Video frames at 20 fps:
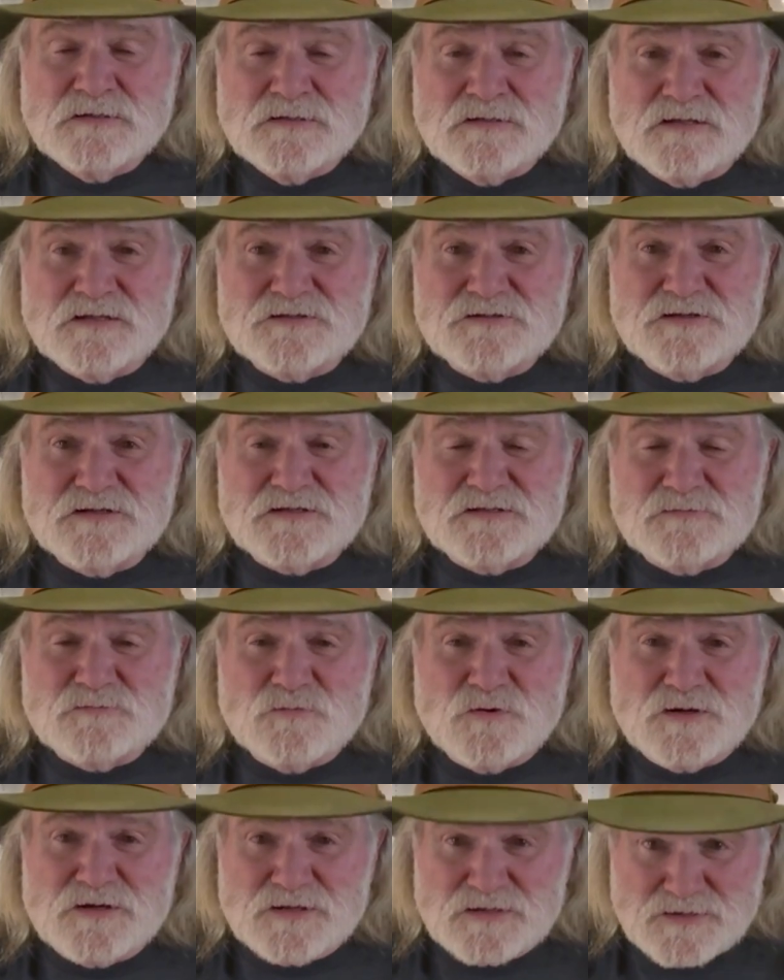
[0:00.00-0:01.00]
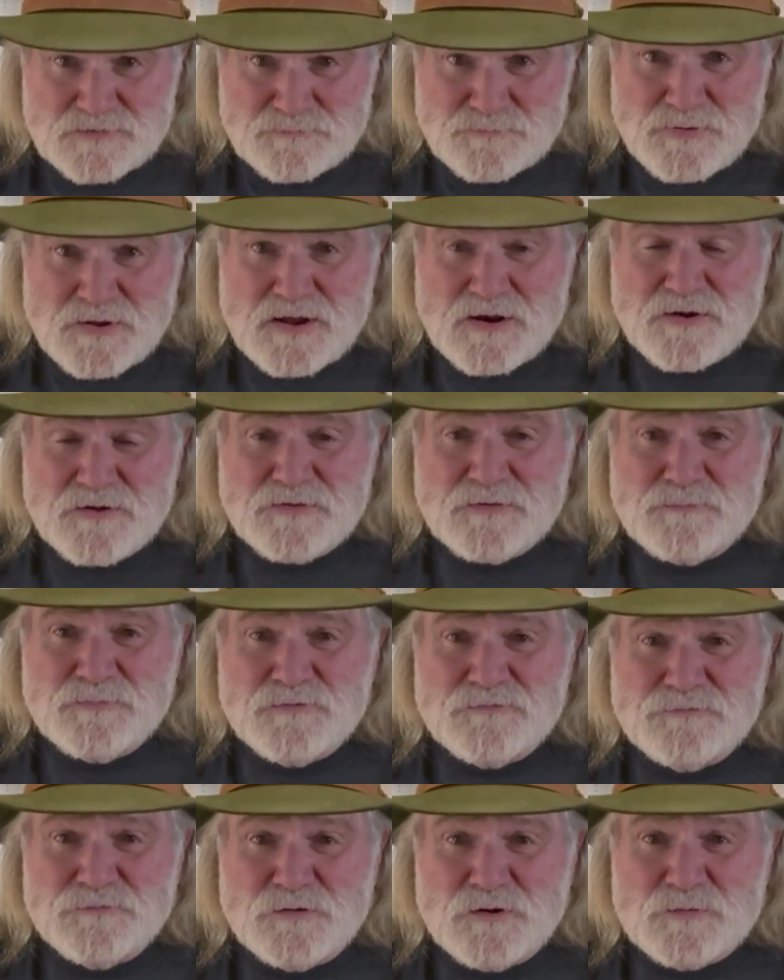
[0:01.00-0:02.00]
We're going to compare the
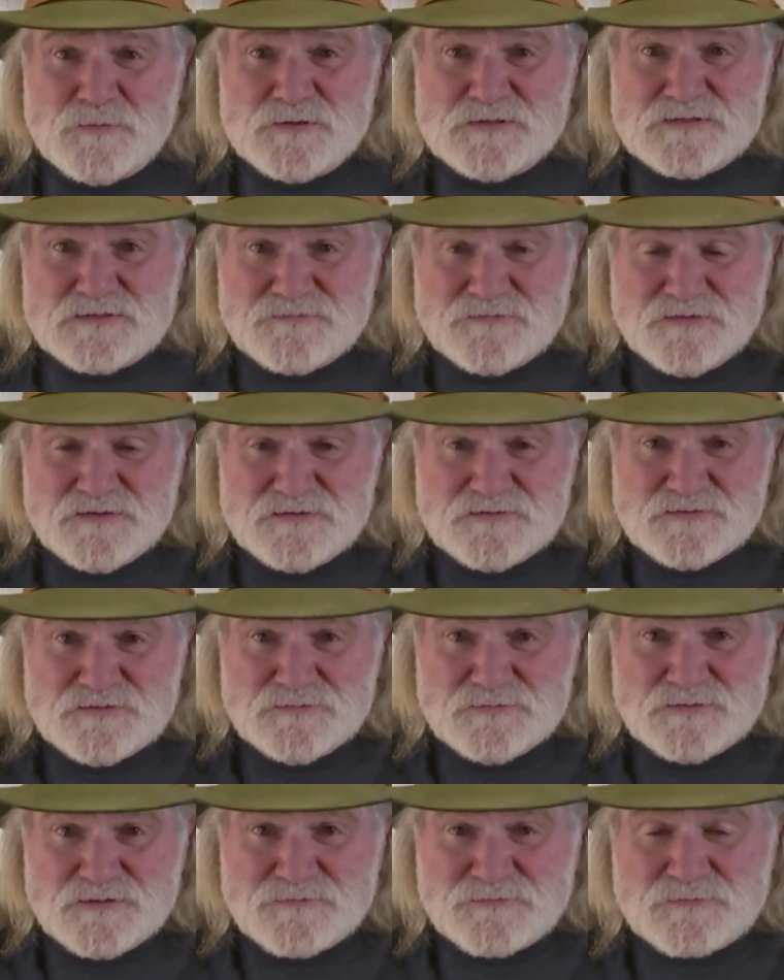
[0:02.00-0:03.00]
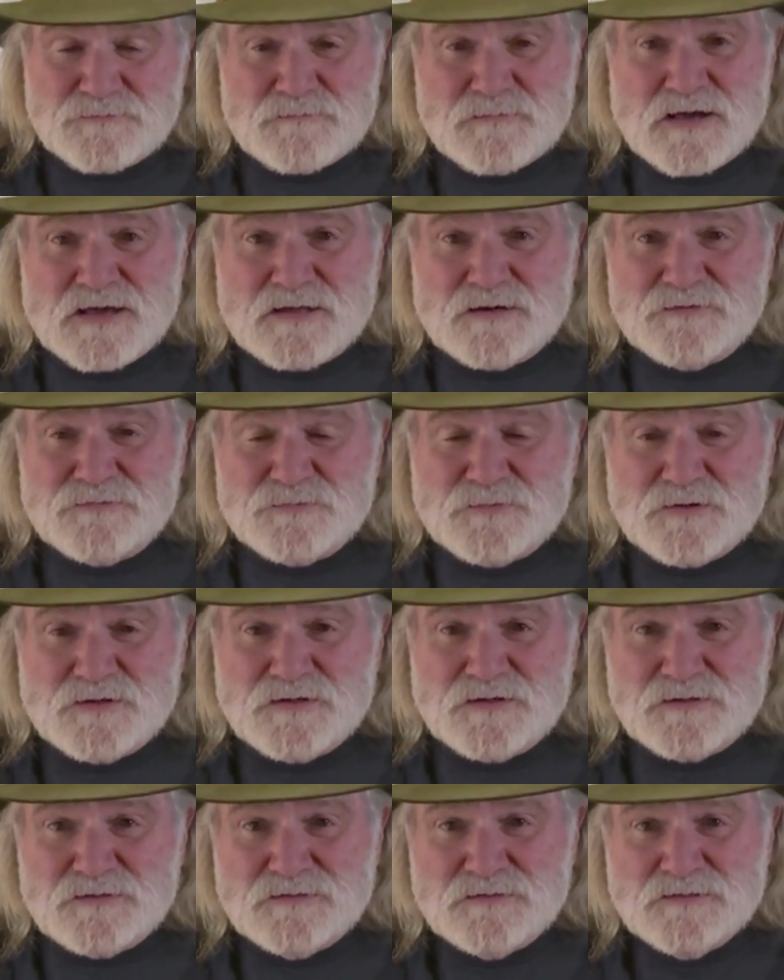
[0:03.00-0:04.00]
performance of these 2 different models. We're going
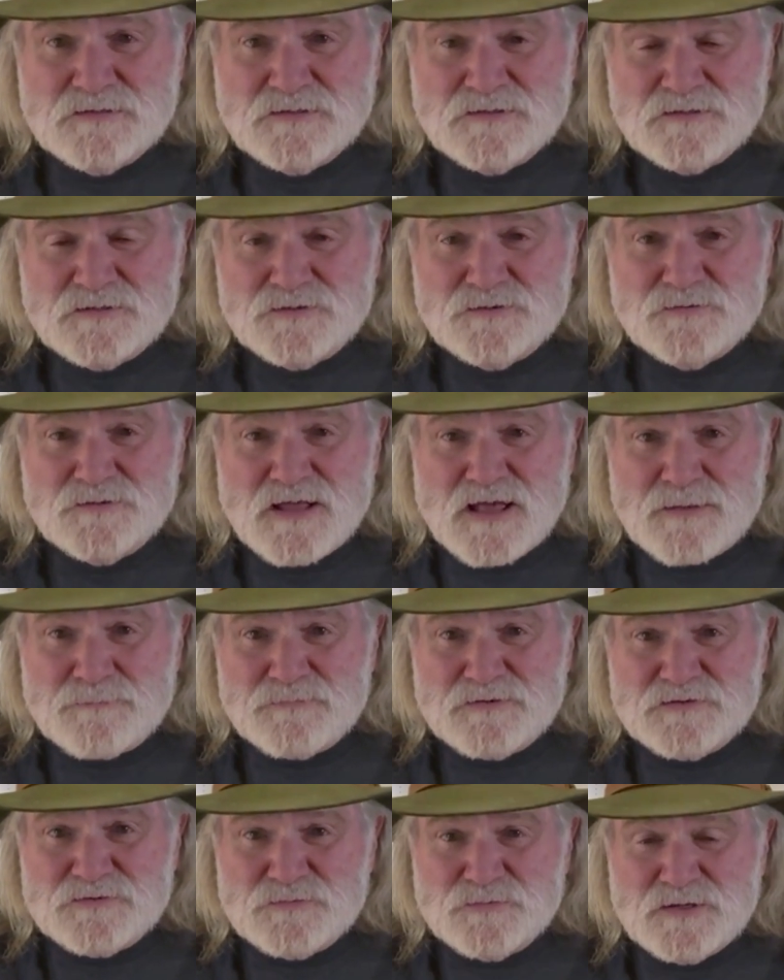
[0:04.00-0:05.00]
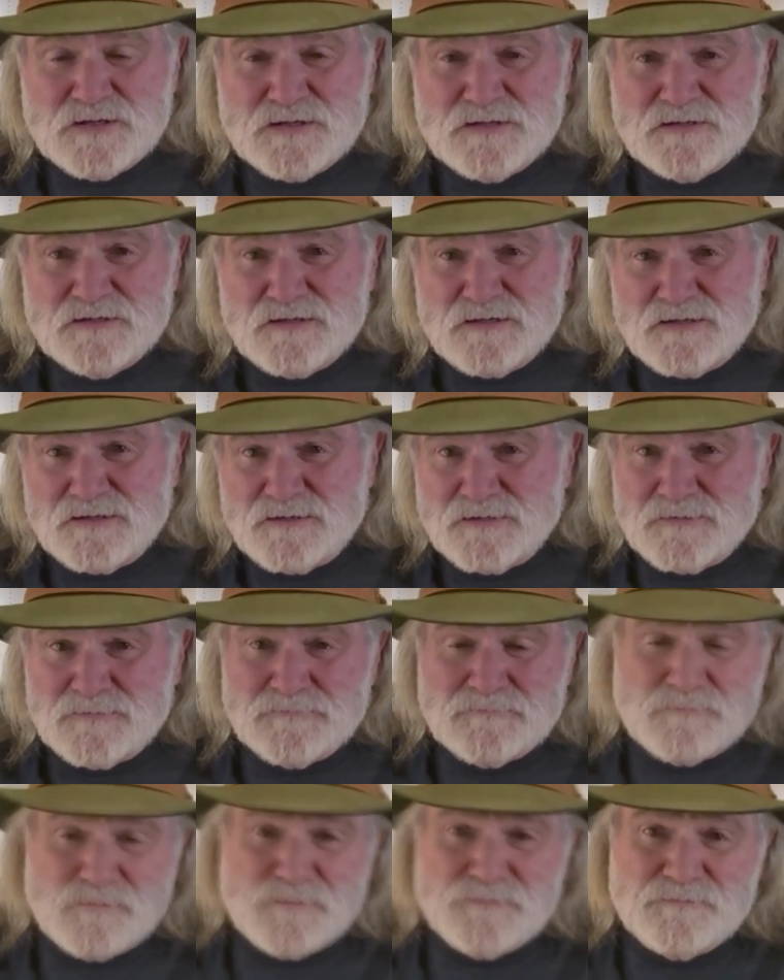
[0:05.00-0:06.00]
to do that between
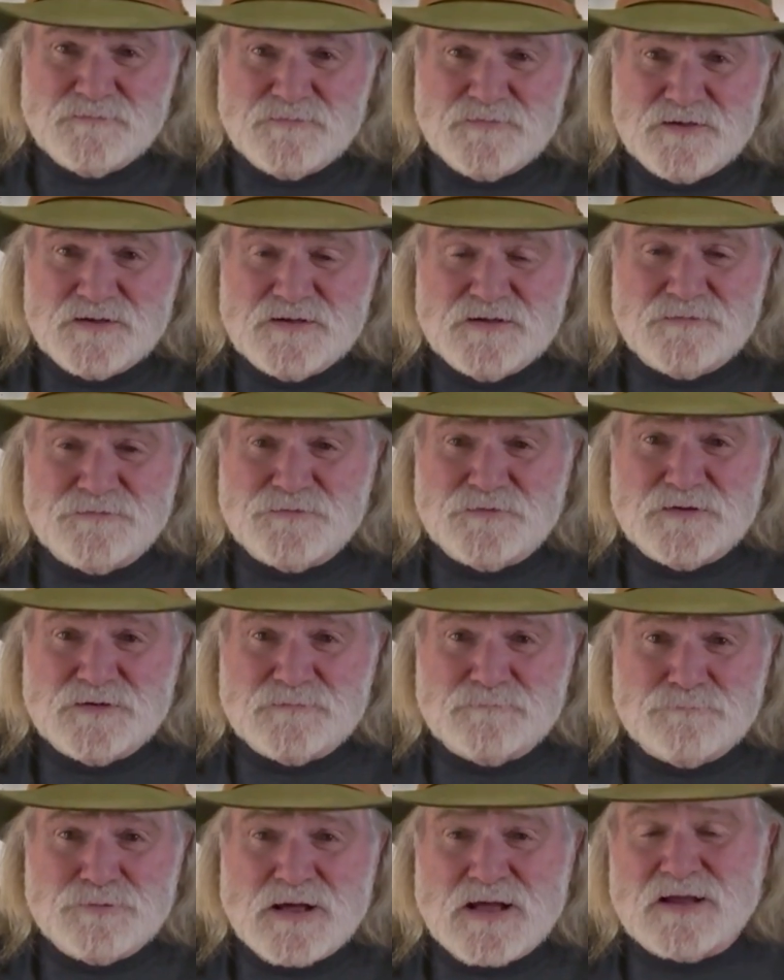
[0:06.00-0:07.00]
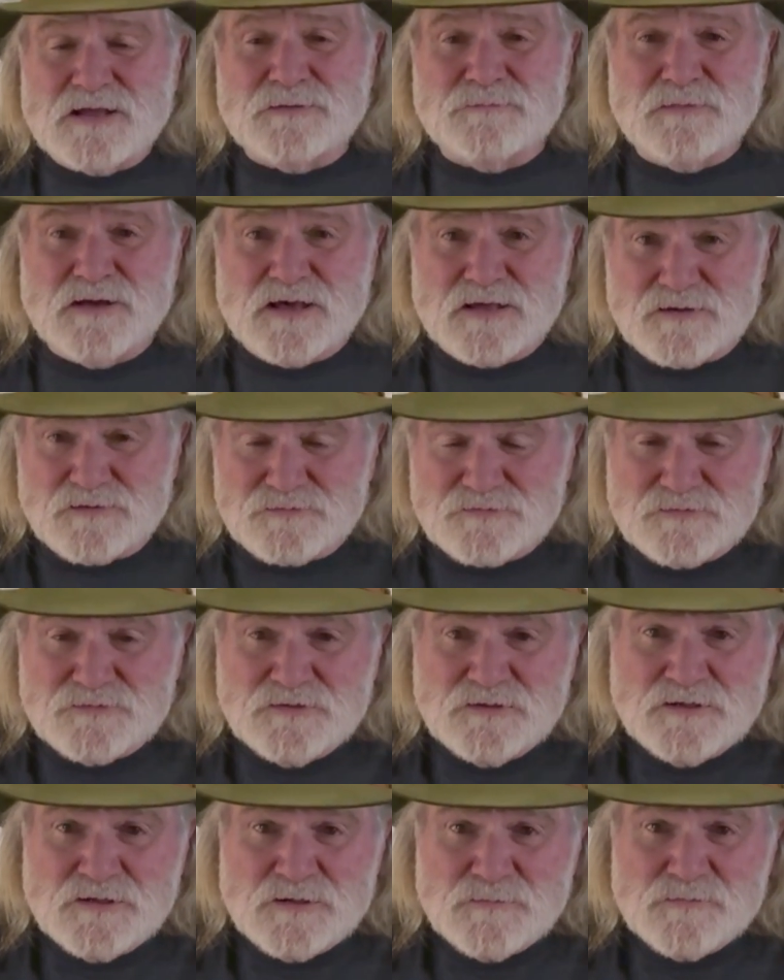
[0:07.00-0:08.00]
the different pocket models,
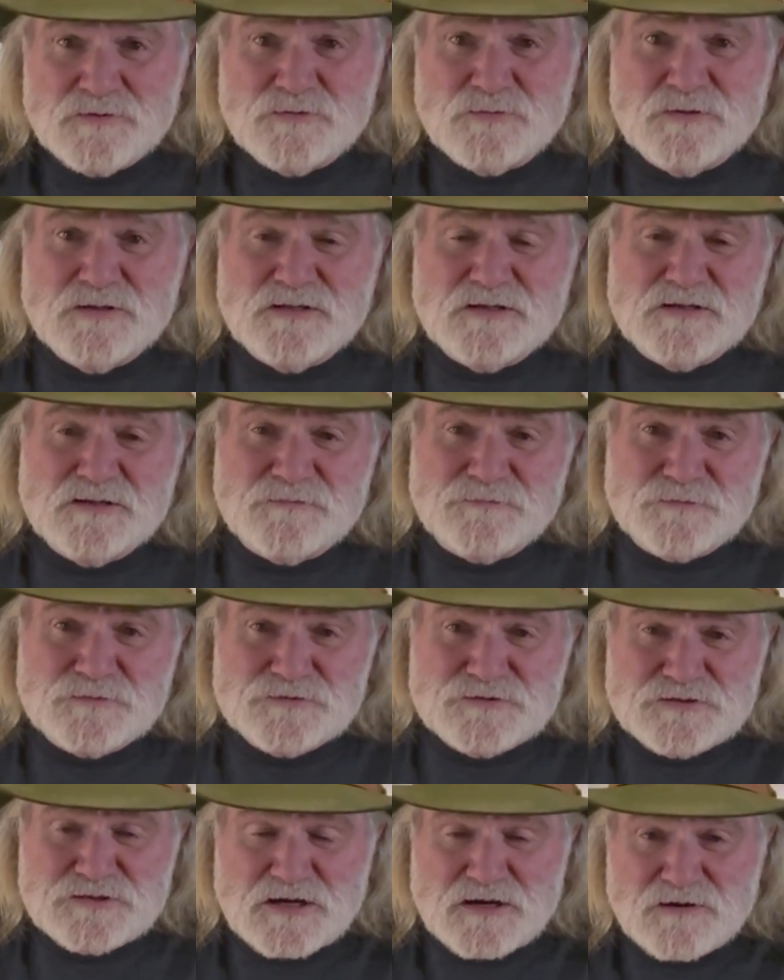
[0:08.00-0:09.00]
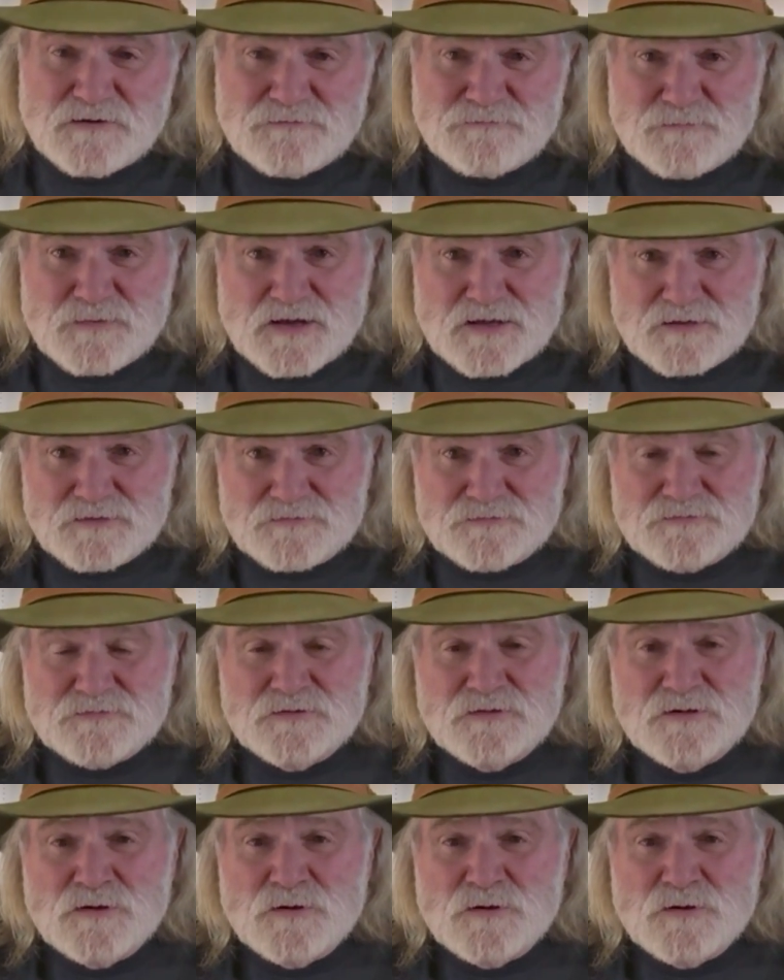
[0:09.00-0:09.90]
between the different sheriff models.